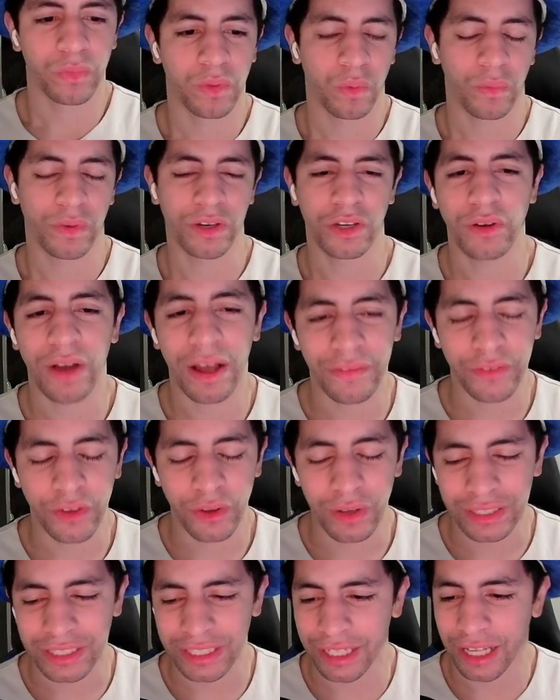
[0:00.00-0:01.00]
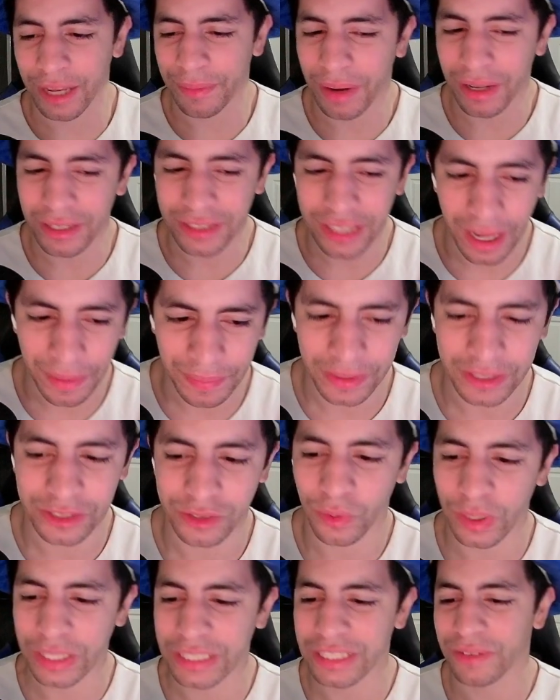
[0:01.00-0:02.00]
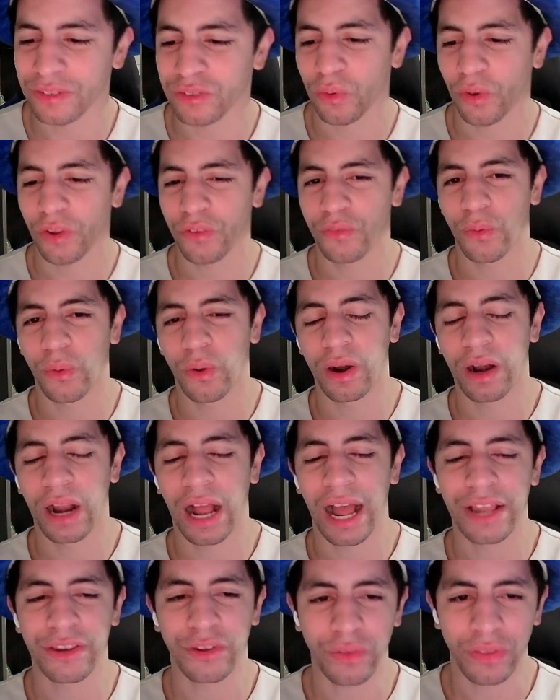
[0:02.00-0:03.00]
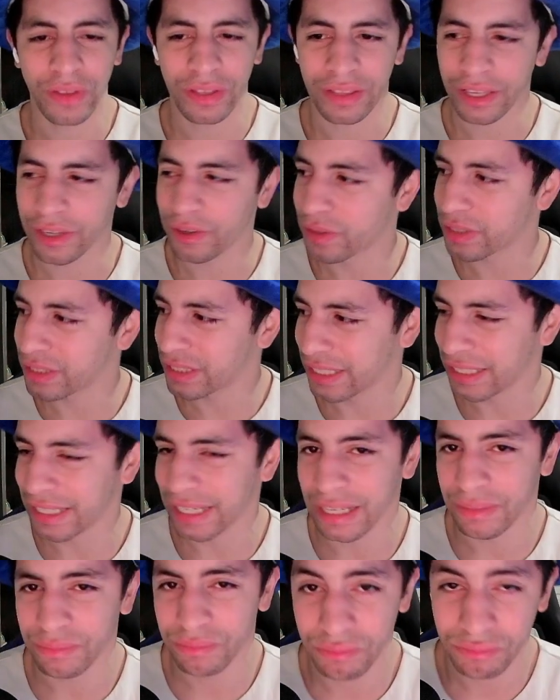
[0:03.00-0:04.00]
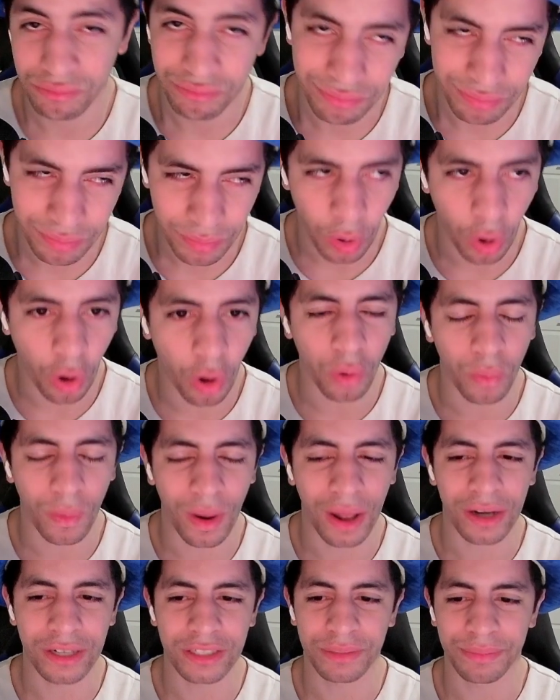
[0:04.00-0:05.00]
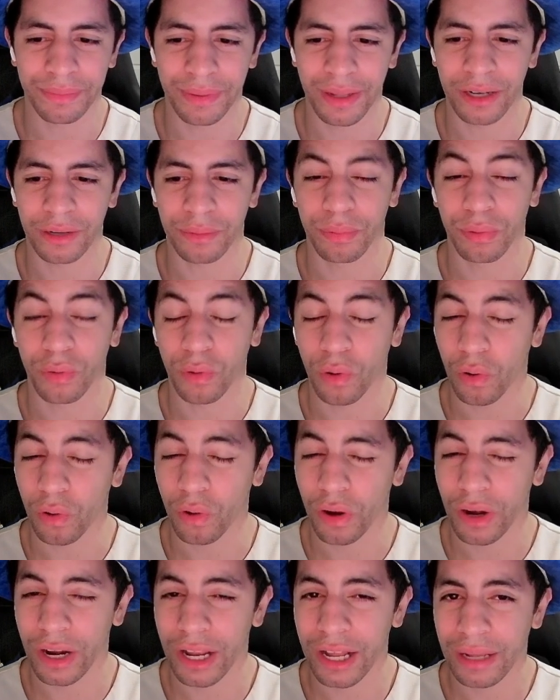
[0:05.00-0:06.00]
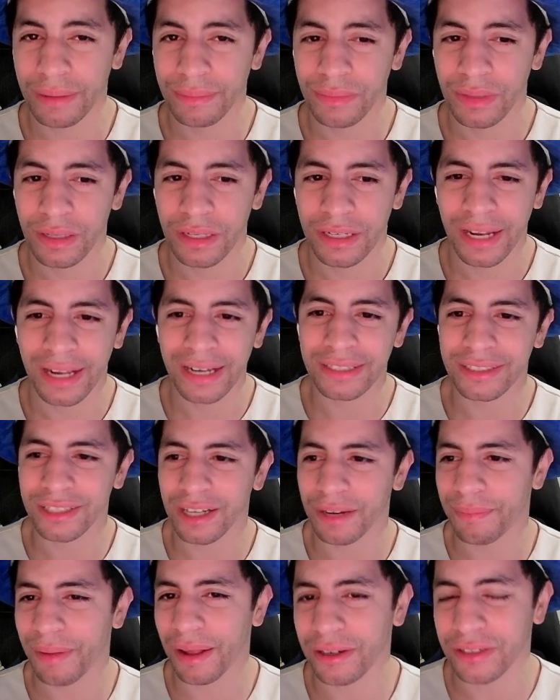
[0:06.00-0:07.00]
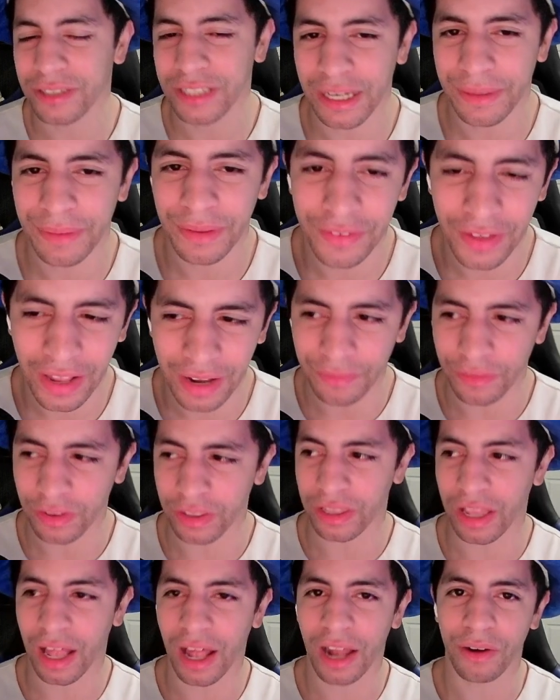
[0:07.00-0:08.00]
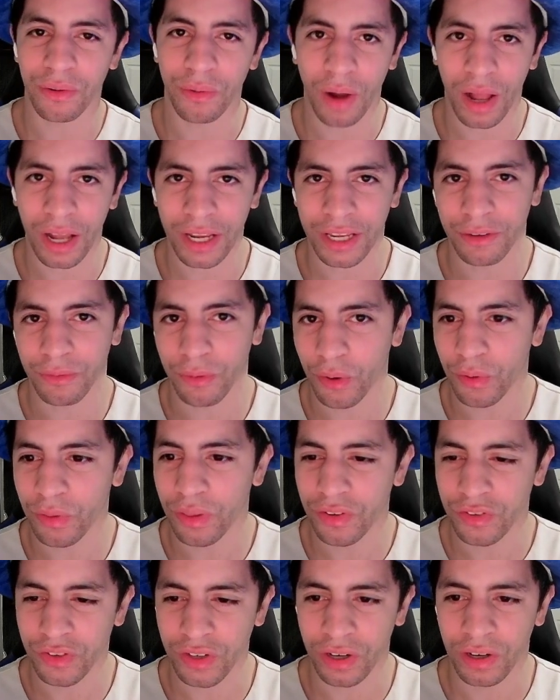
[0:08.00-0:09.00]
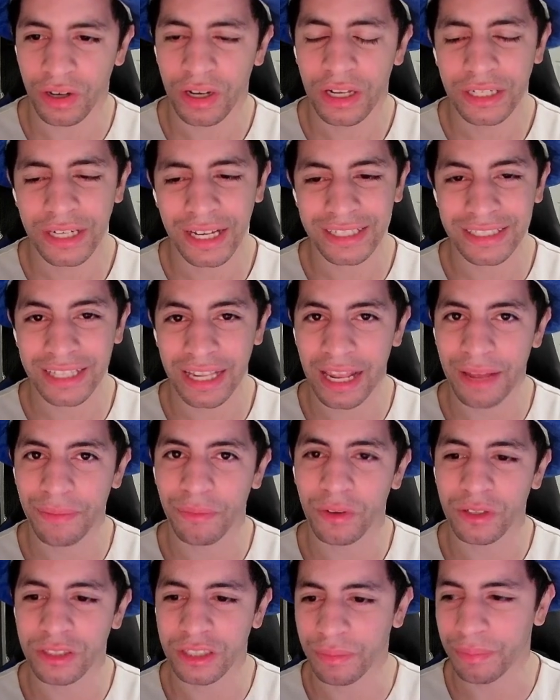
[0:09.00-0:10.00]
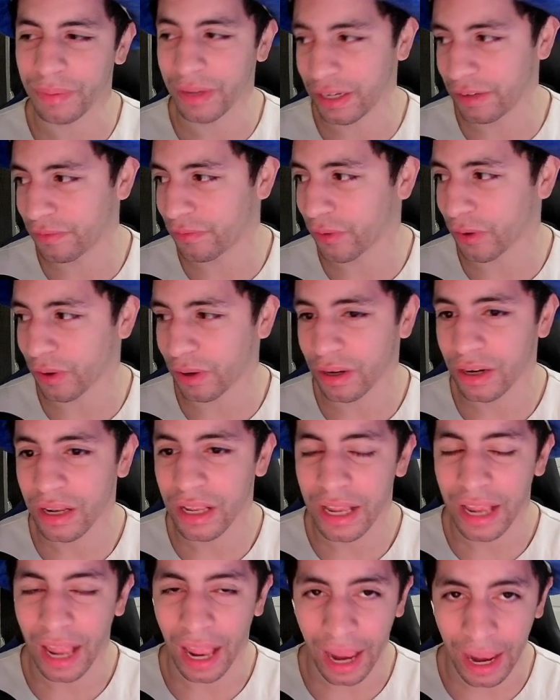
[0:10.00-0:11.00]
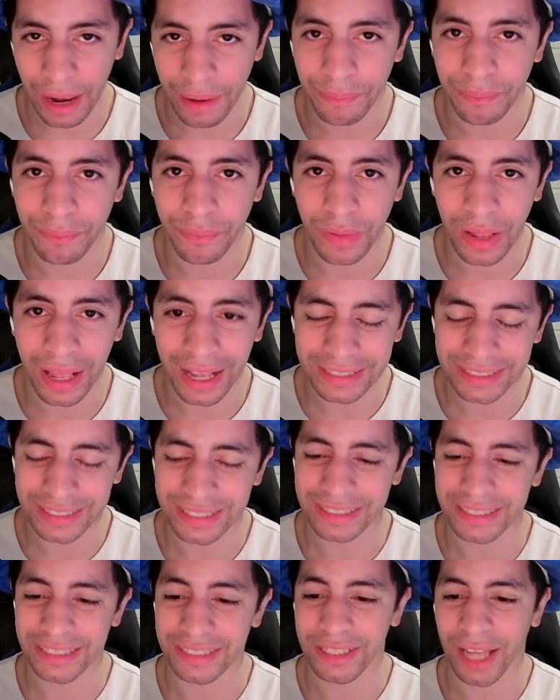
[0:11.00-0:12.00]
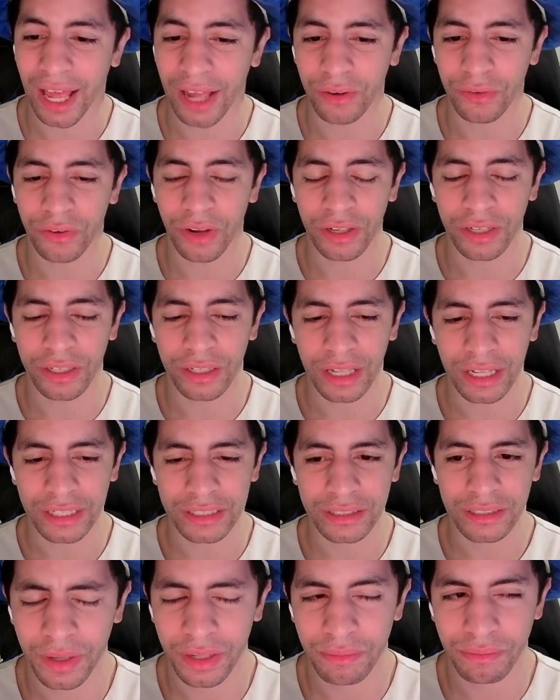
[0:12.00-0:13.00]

We do have USC coming on top of this, 27-24. I do think that USC all around is a better program. Not necessarily a better team. They've had a lot of rocky road this year. Texas A&M was competing for a SEC title nonetheless.